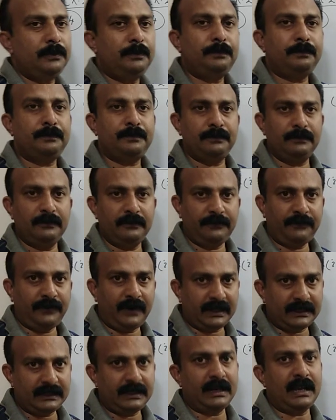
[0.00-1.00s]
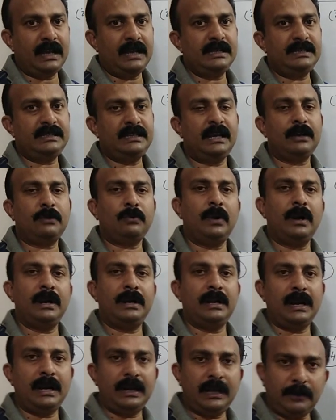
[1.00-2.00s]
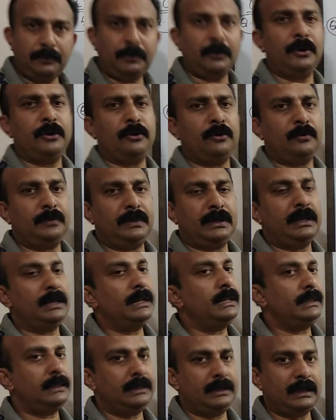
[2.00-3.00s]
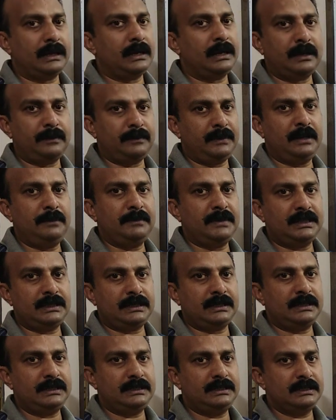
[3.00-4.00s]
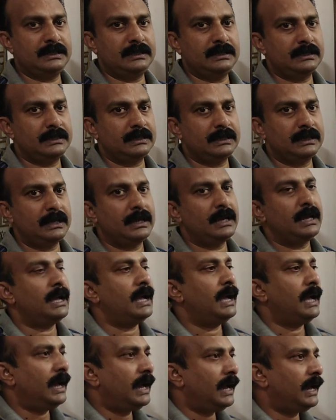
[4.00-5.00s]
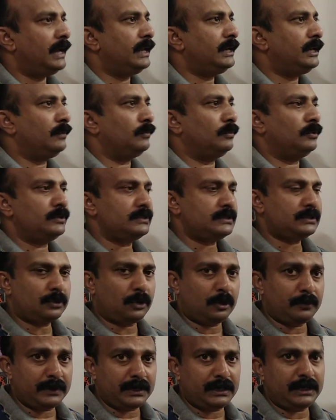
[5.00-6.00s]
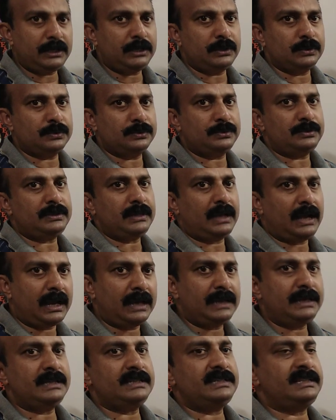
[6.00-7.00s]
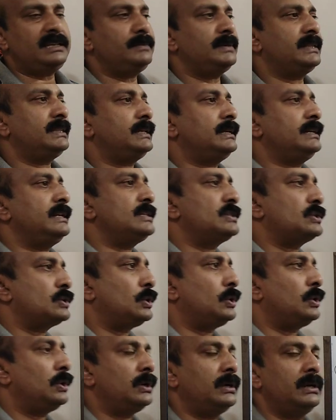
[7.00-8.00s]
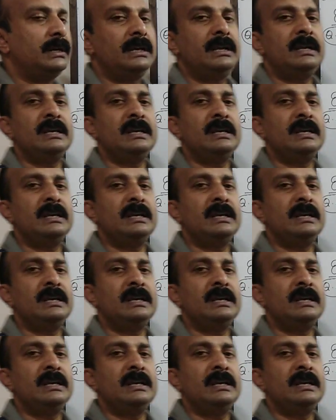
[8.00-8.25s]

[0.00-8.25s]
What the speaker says: to factorize a quadratic polynomial, there are many methods, and the most commonly used and easy method is called